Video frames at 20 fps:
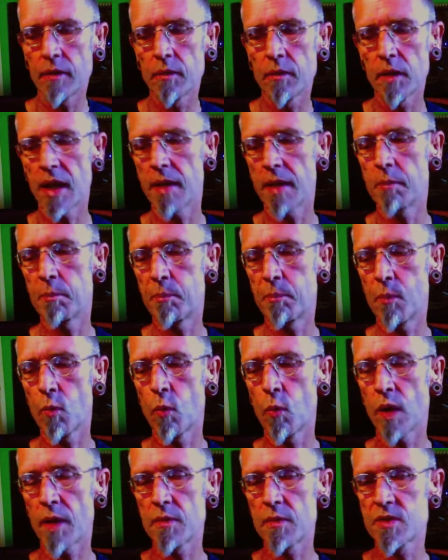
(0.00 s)
like when
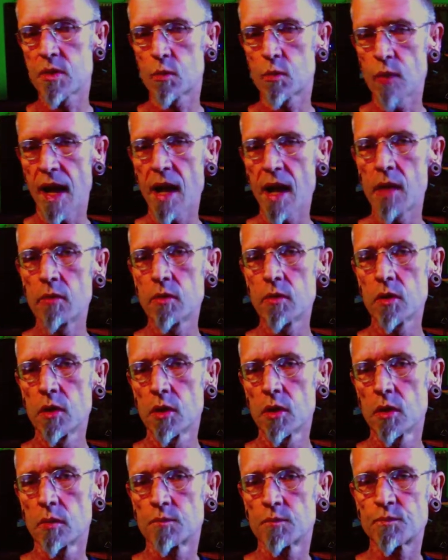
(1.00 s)
I was around
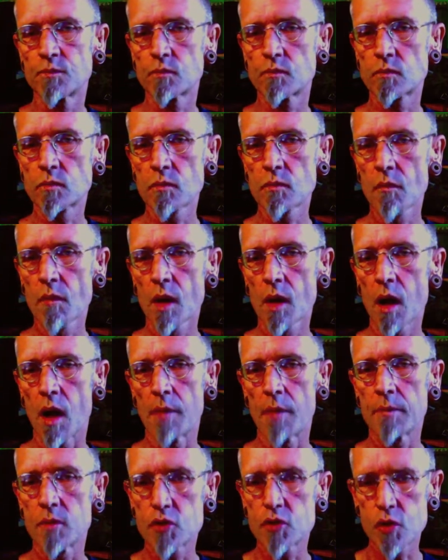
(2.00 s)

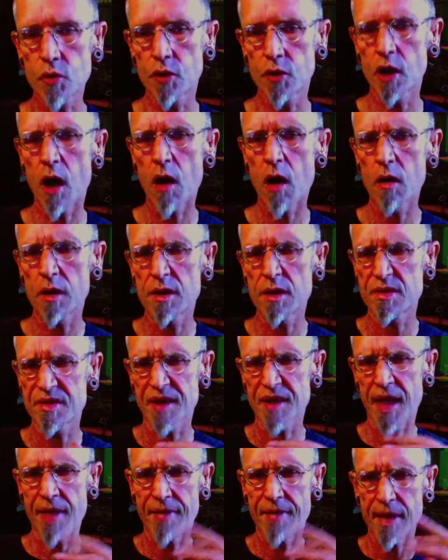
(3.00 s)
Truth Calkins, and I
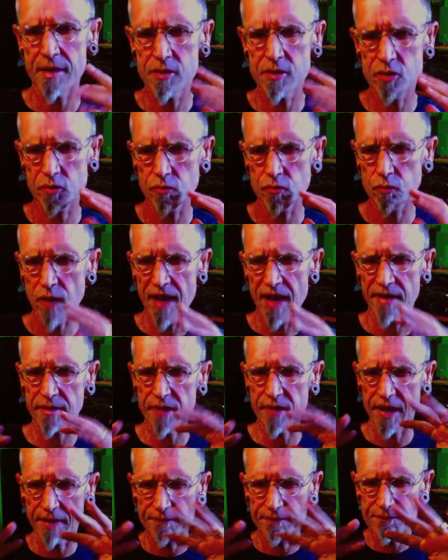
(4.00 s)
had that direct
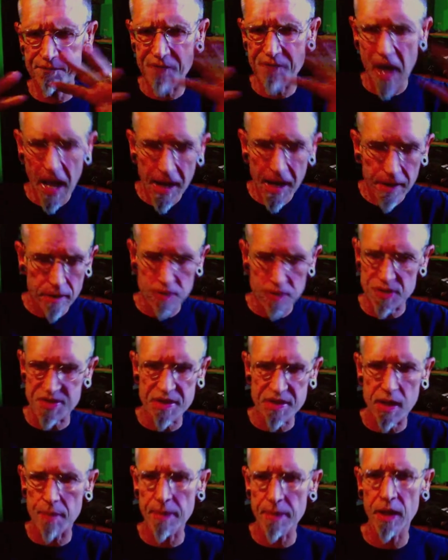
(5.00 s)
like fire just
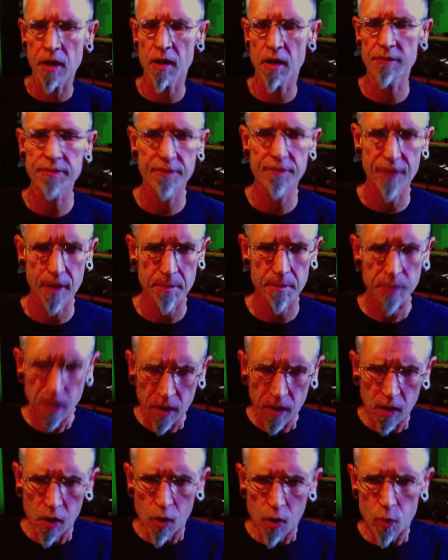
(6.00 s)
coming off of him,
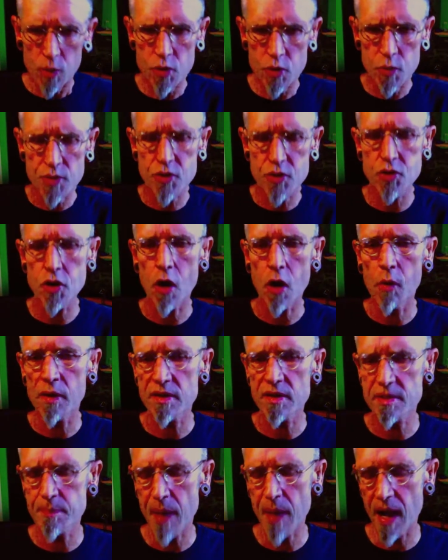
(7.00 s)
which was so
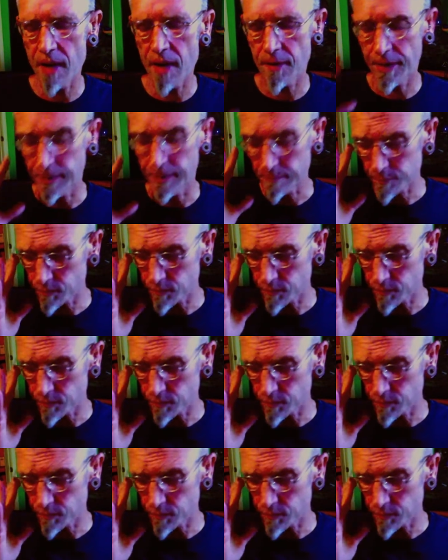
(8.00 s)
inspiring.